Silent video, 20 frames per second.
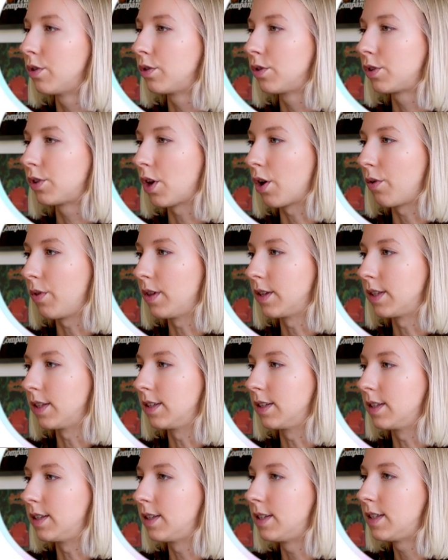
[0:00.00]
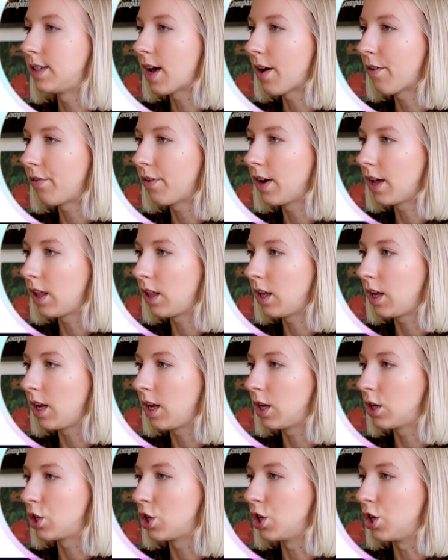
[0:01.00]
So this is
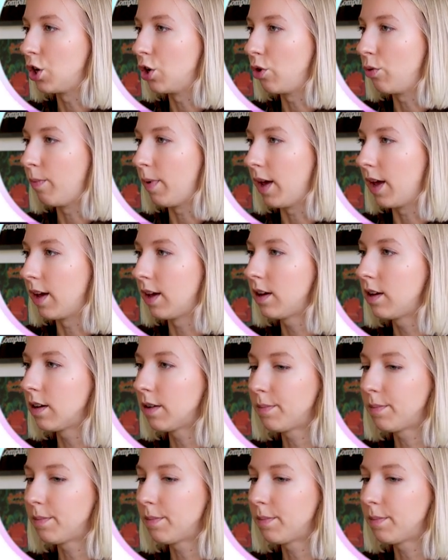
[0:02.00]
definitely too big.